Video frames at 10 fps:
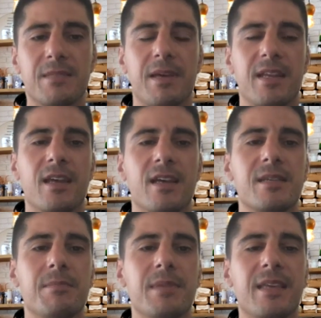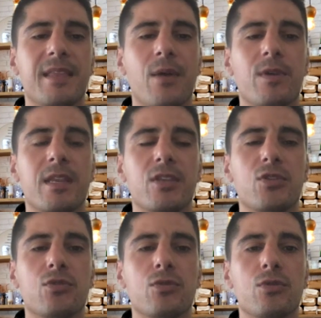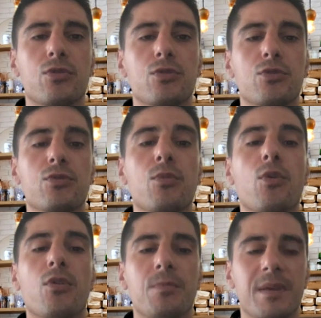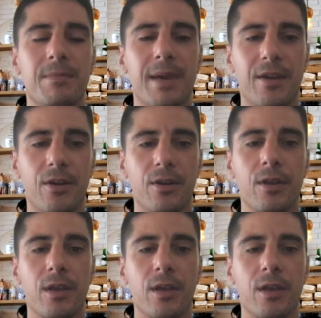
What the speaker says: but it doesn't mean that we need to do more or be better.